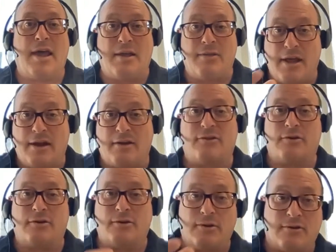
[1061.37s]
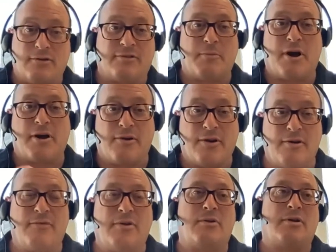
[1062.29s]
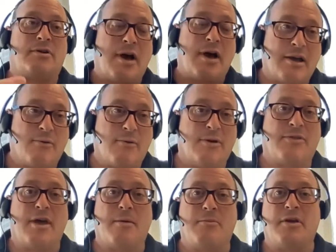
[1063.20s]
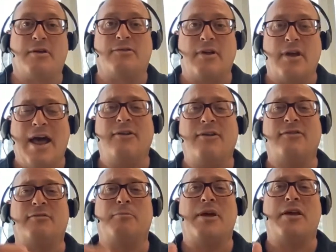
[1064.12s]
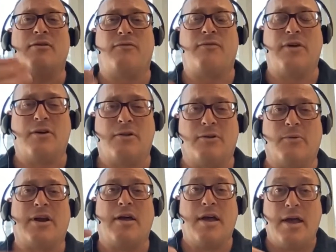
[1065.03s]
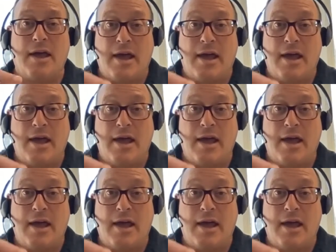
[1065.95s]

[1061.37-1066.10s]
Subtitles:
And then as you're doing your smarter interviewing, talking with them, you can say, how does this make you feel, or what?